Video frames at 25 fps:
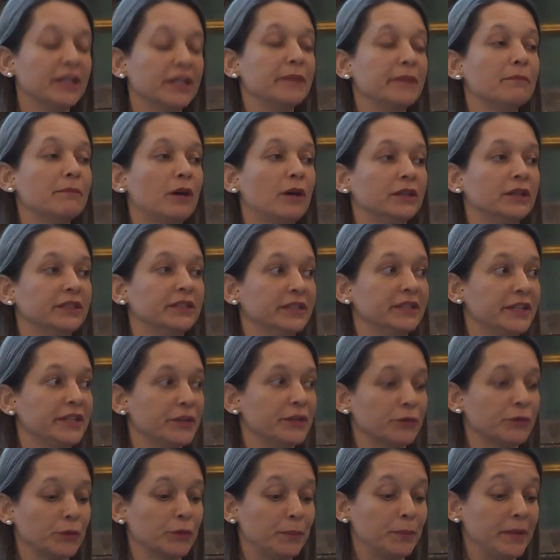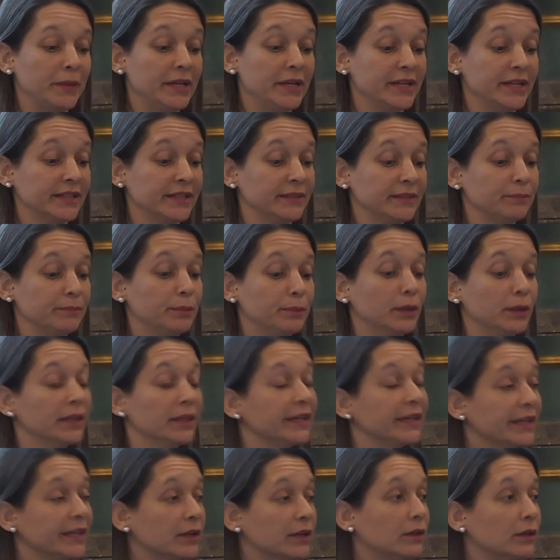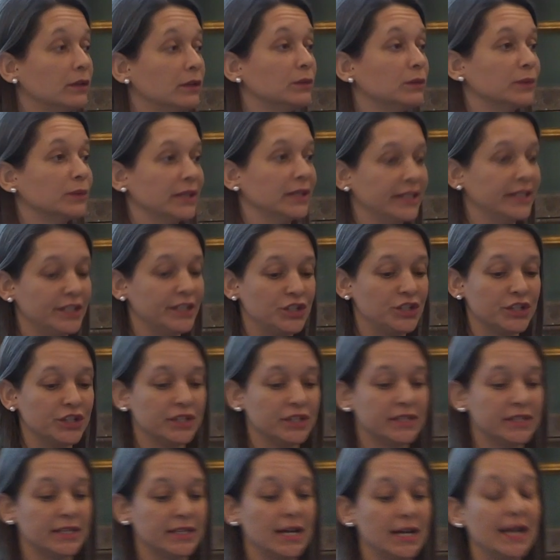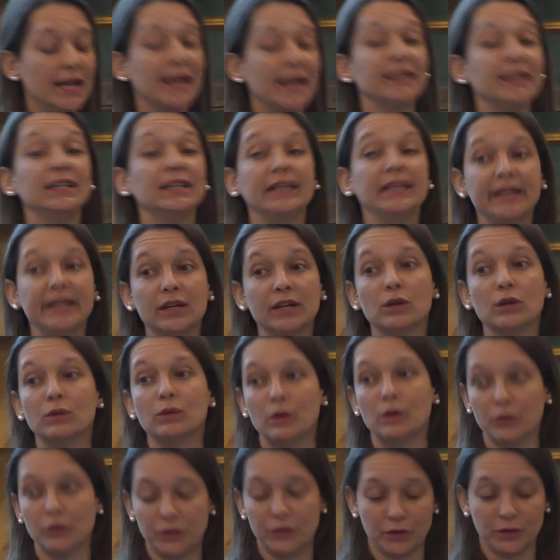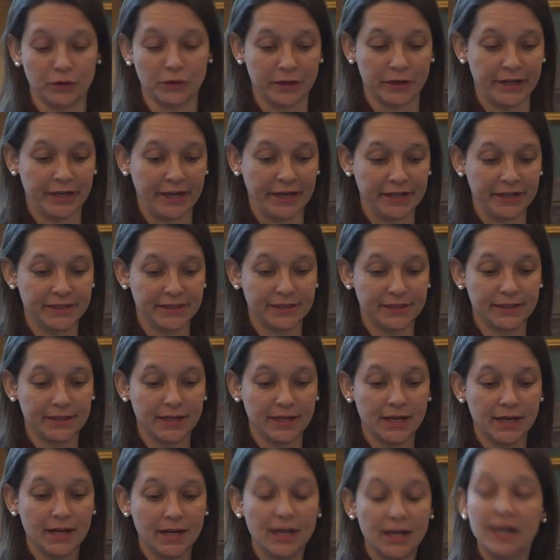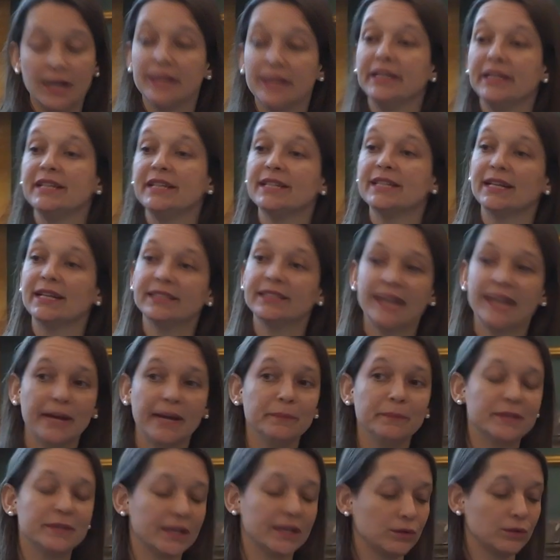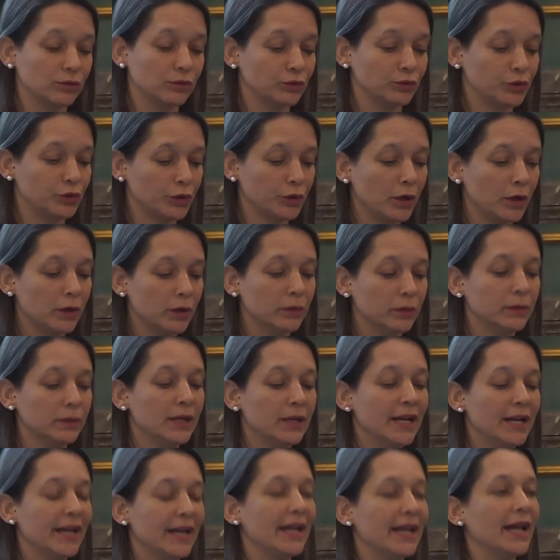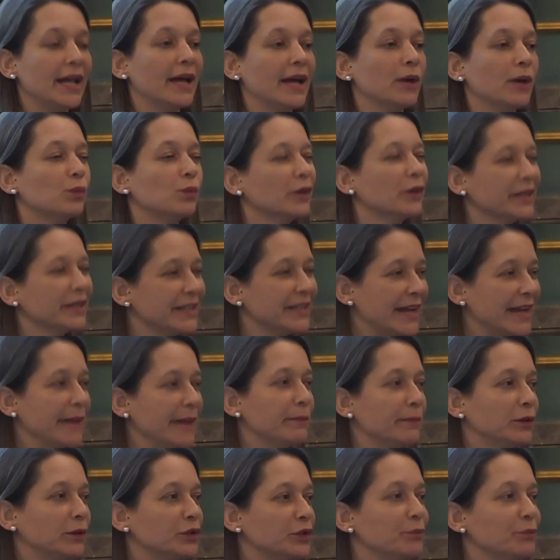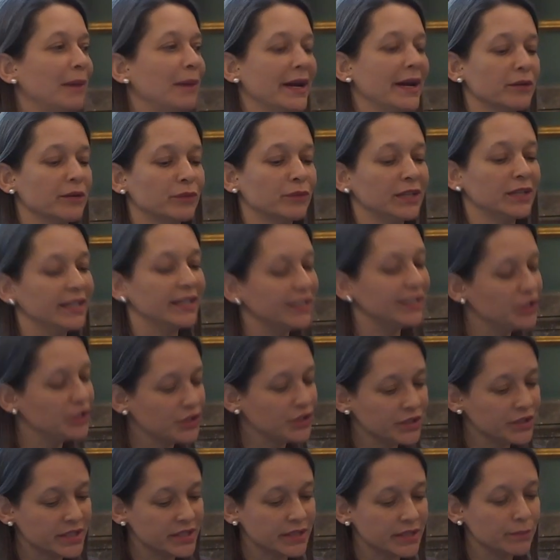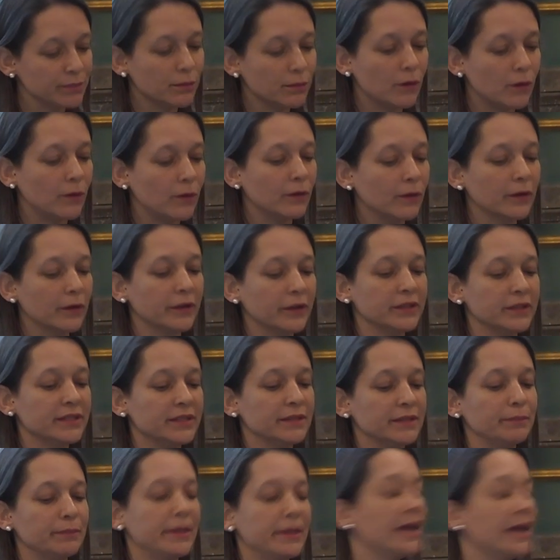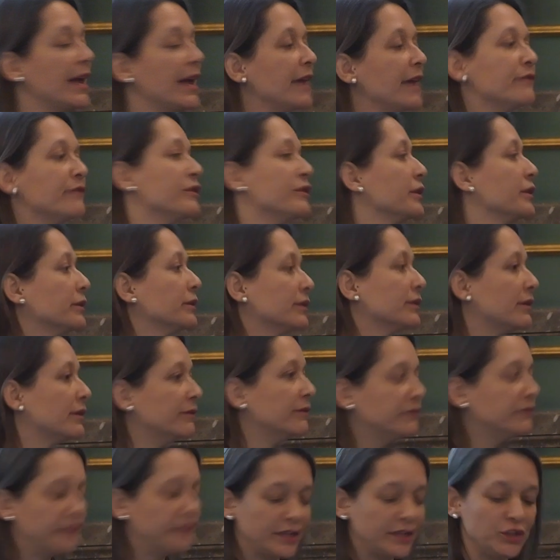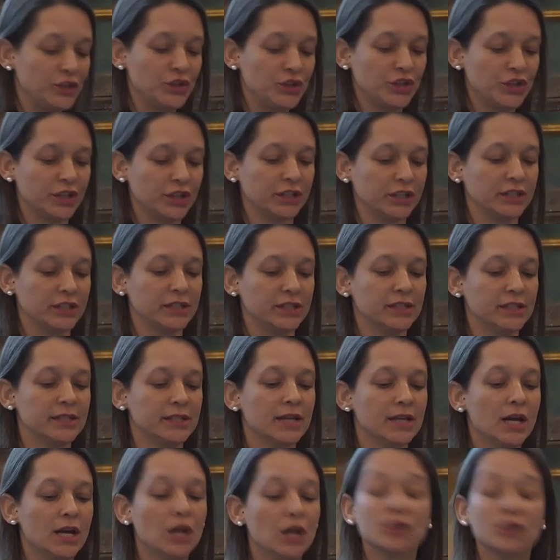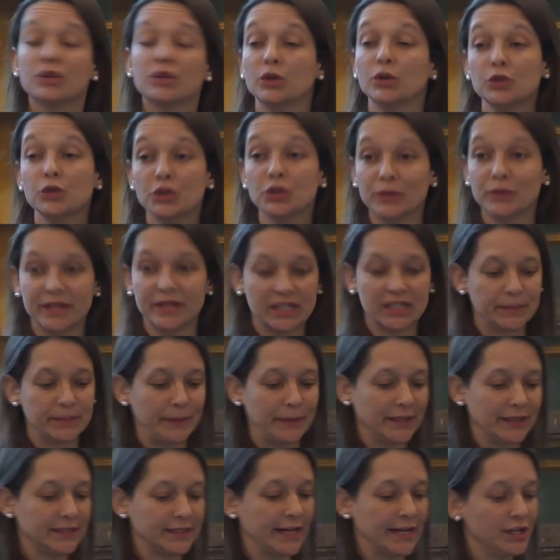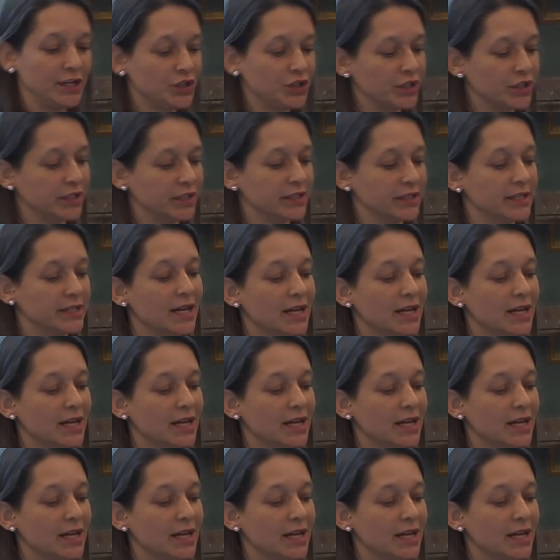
modern European political, religious, and legal authorities. These attempts at control were enabled by religious mores, behavioral conventions, social expectations